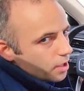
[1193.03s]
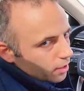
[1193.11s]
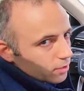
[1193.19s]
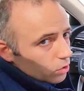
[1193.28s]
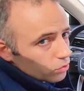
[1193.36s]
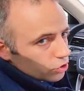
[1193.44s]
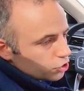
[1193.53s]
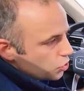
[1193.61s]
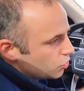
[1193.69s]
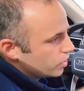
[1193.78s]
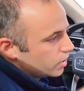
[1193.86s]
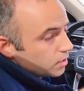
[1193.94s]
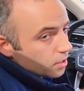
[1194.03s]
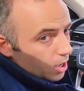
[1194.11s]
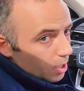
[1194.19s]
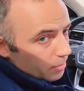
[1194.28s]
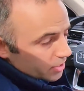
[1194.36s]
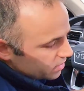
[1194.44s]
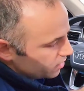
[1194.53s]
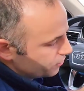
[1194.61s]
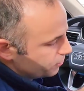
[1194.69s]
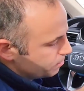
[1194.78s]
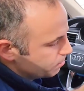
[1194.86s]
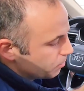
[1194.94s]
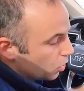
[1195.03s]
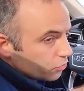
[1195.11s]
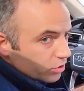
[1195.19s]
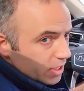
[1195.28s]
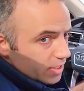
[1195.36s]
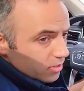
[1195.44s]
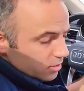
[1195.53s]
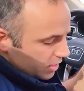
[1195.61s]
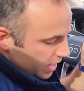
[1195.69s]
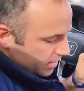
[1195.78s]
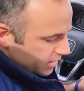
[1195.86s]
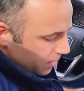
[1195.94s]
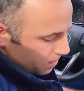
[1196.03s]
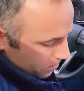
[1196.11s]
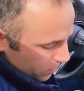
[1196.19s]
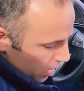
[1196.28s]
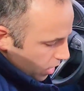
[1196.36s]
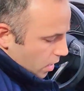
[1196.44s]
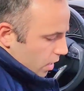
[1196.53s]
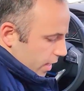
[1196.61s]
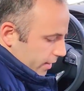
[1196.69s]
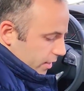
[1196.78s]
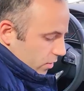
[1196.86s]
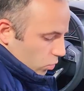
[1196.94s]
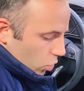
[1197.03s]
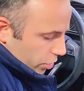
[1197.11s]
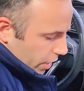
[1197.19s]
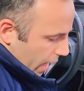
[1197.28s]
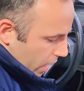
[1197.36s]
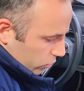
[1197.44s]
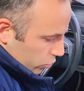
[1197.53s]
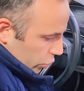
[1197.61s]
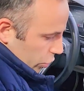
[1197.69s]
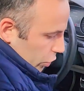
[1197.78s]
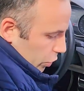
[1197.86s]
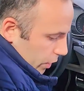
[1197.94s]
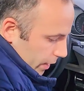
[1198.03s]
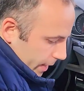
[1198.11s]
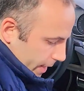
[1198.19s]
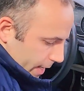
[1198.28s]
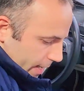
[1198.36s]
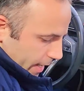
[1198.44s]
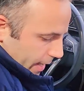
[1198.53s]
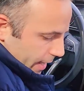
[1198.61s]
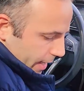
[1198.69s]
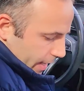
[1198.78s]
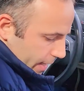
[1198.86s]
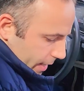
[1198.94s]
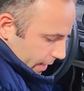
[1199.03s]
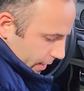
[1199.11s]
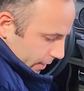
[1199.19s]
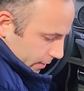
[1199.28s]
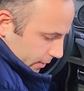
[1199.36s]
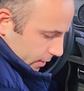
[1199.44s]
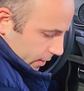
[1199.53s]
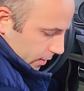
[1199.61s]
along the journey, I must have bought these to test them. It didn't work out. And